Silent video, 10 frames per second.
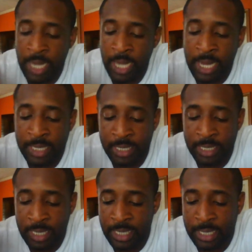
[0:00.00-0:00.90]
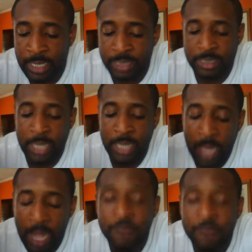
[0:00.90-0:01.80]
And it is
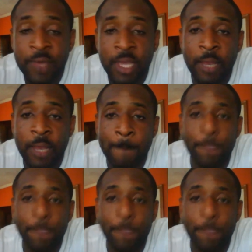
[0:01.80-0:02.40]
having